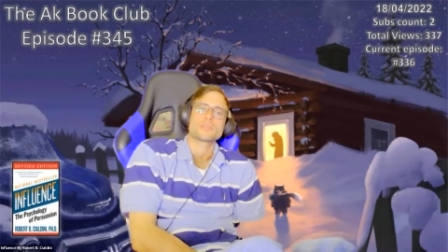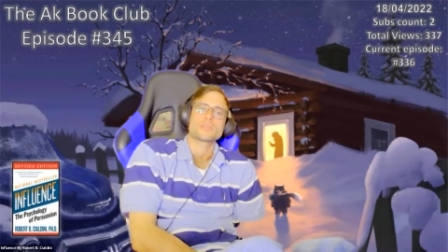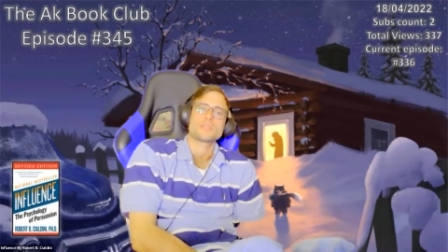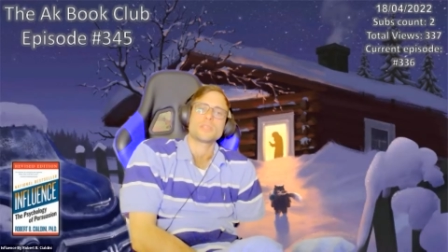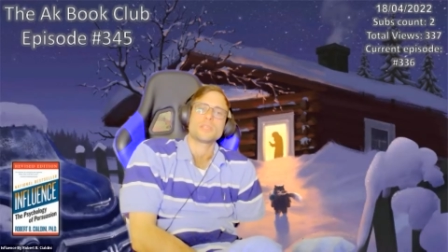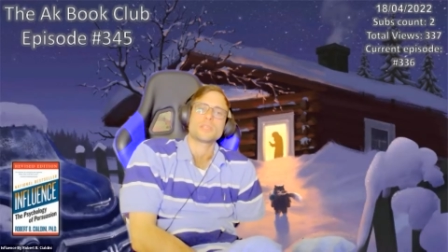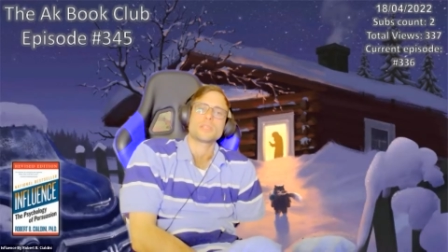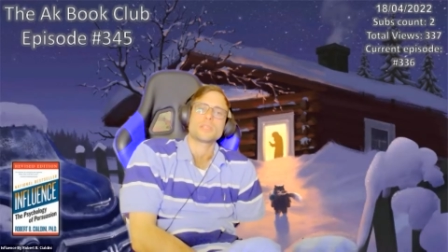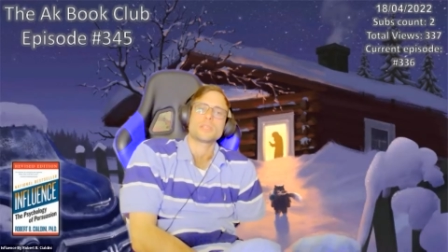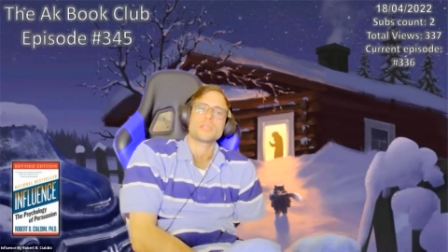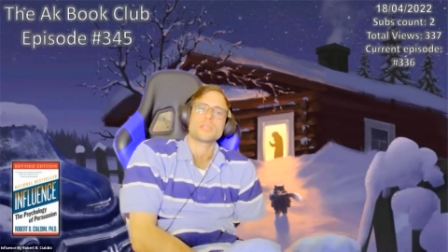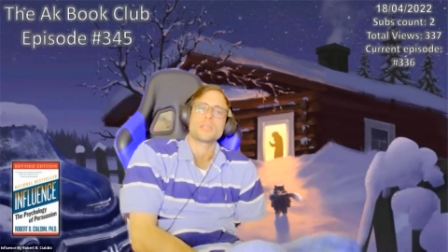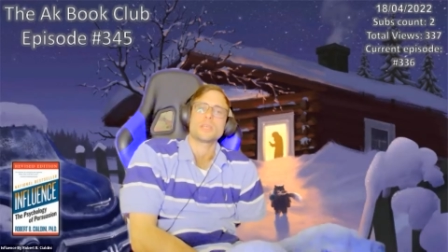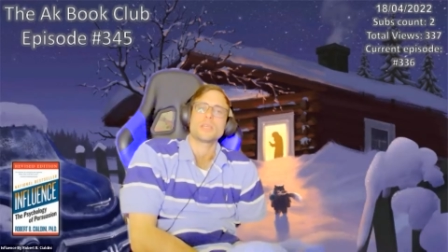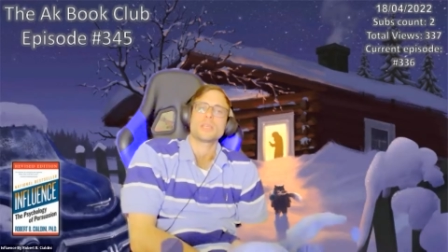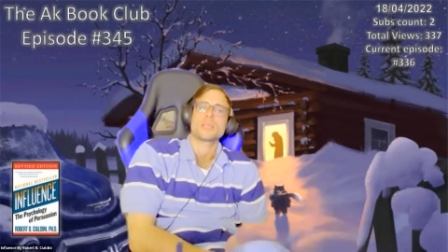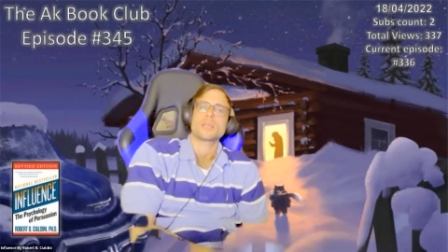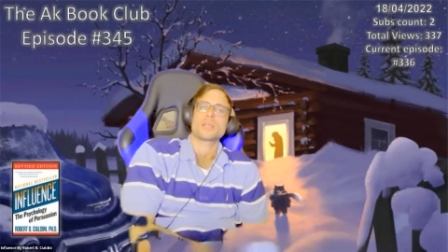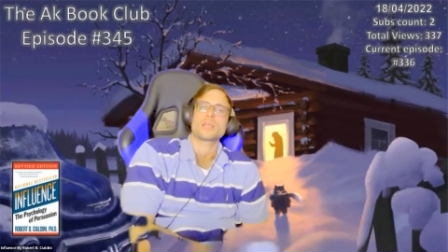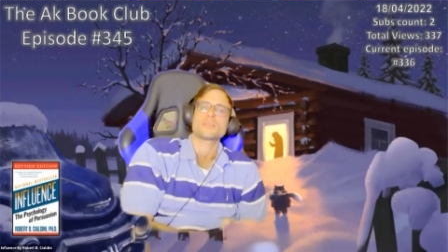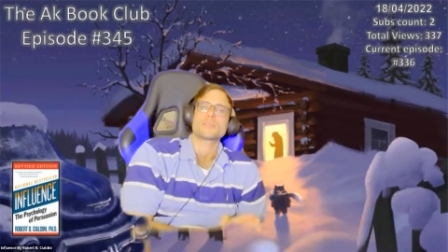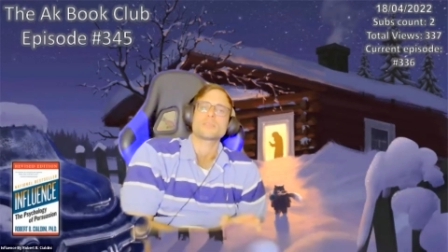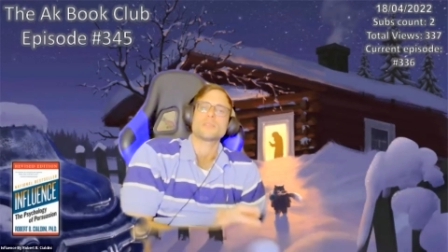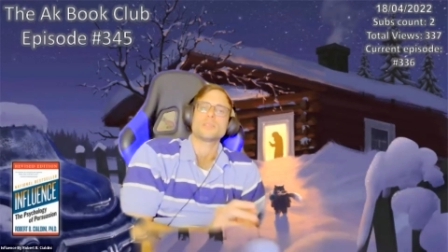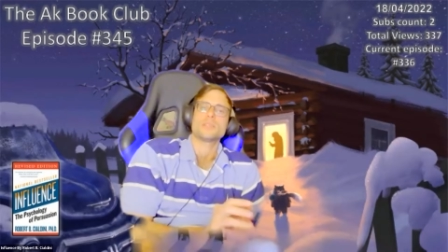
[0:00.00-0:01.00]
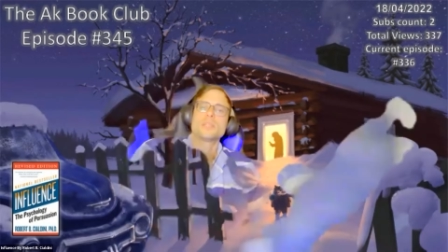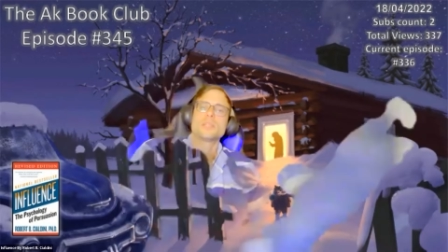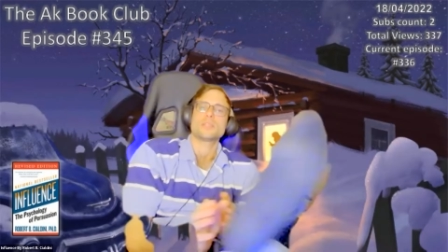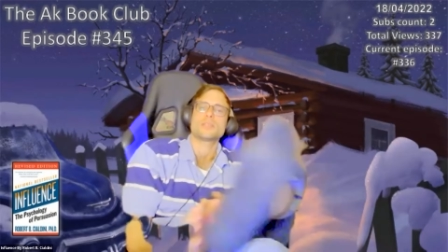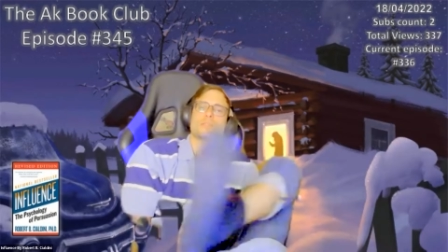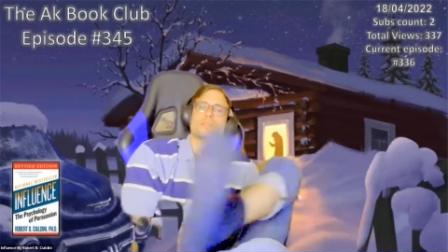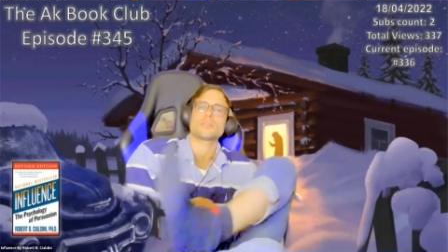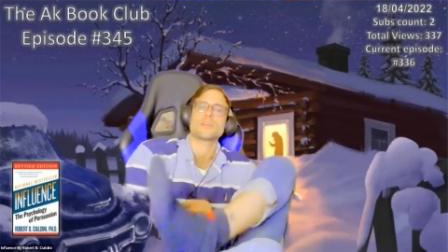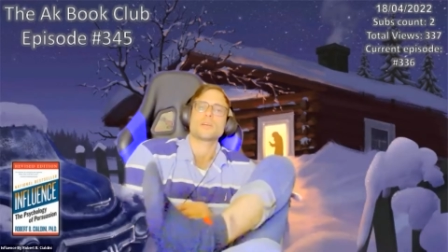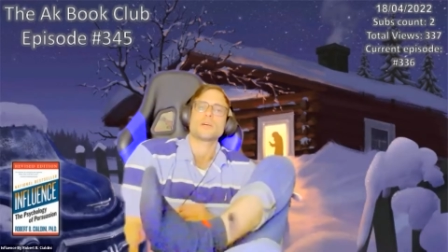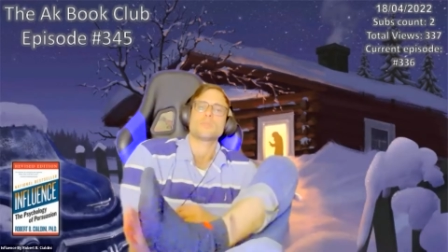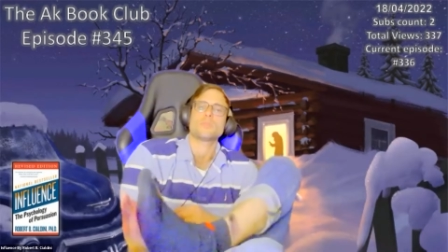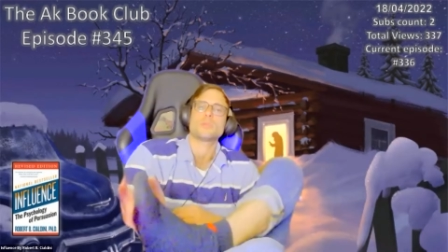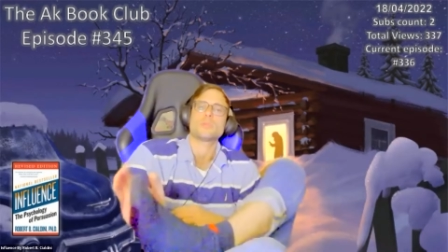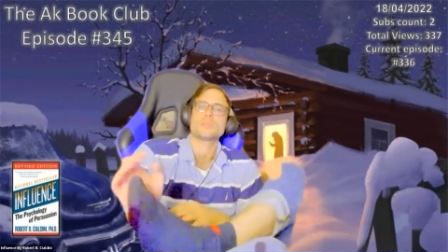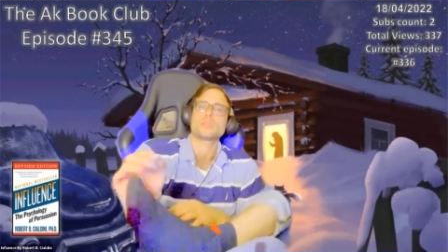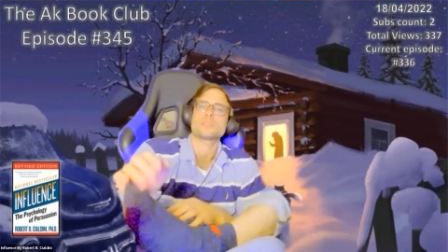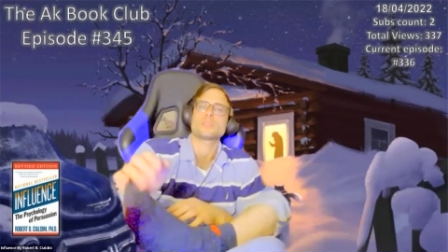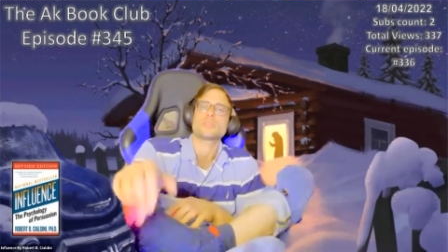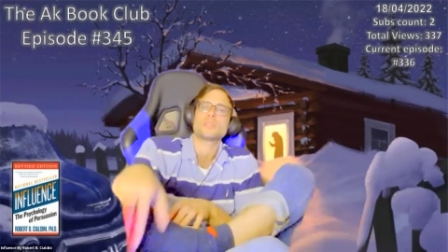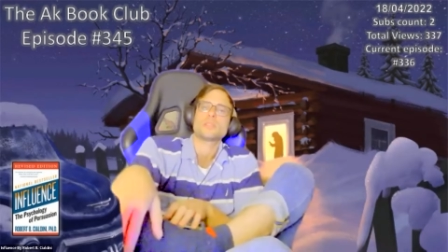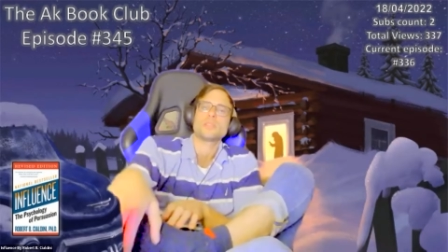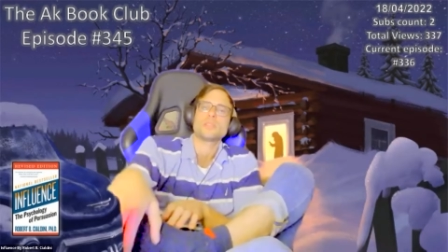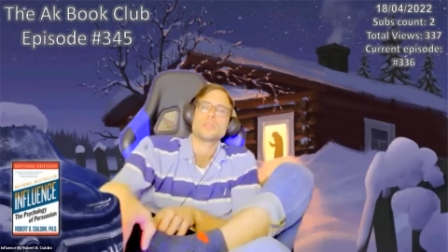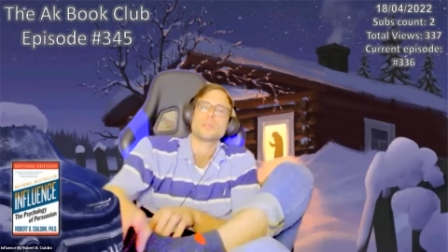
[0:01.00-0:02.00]
sent canceling the
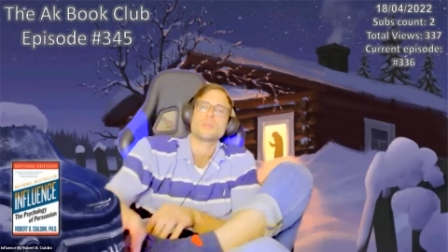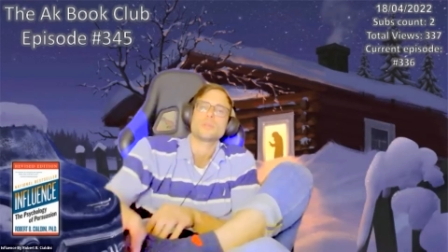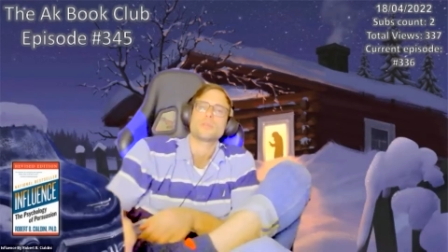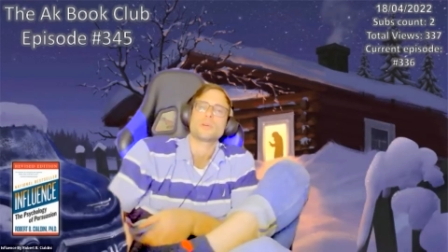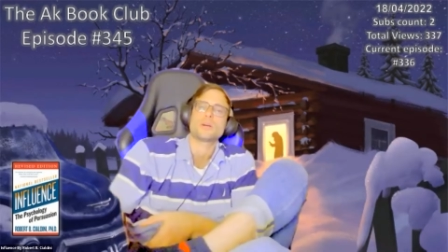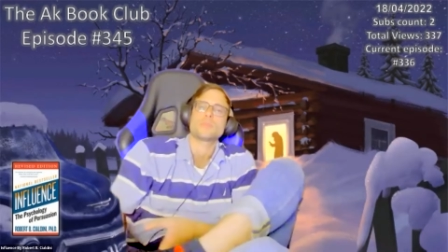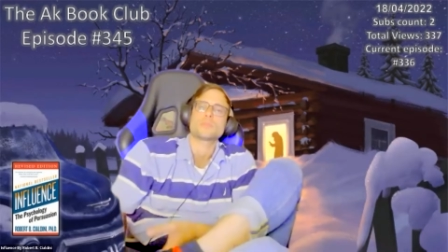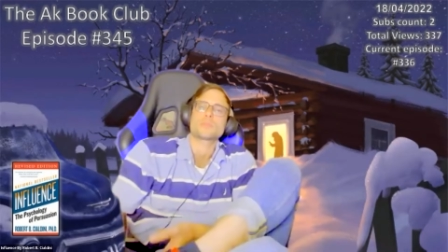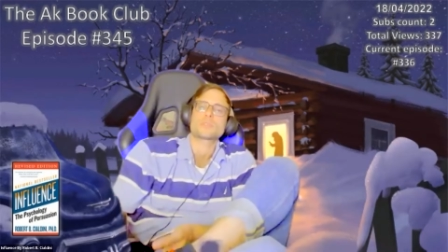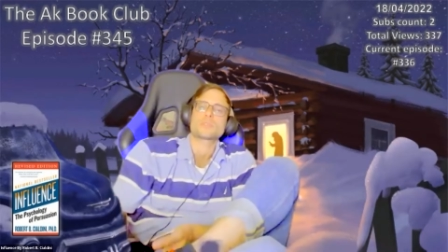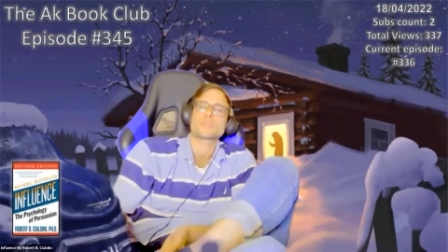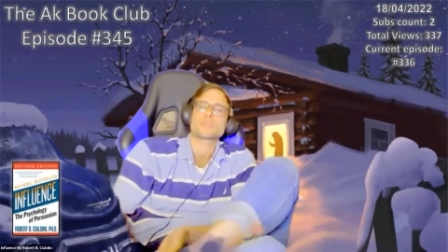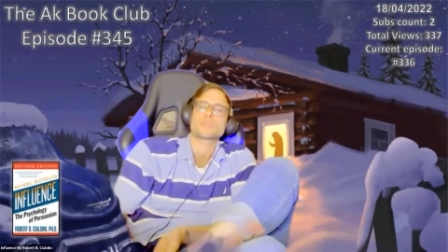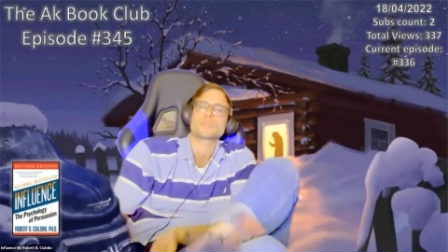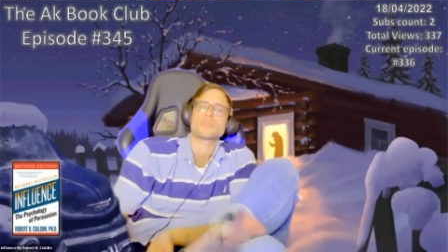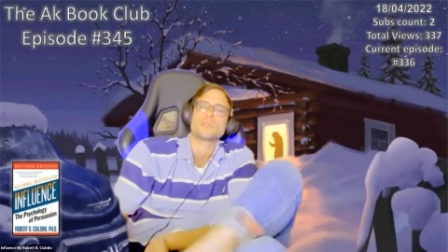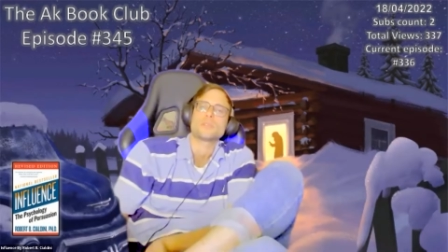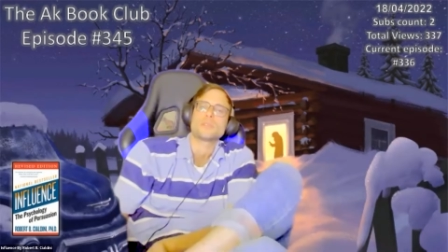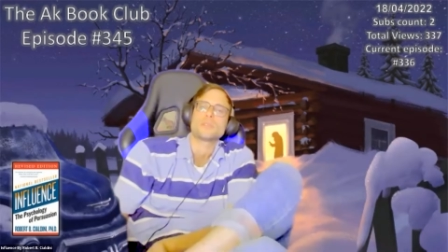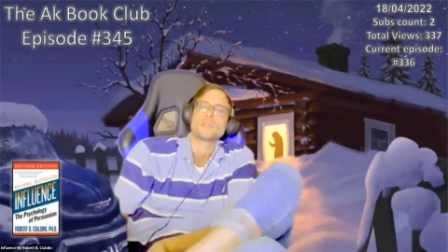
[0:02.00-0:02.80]
publicity promise.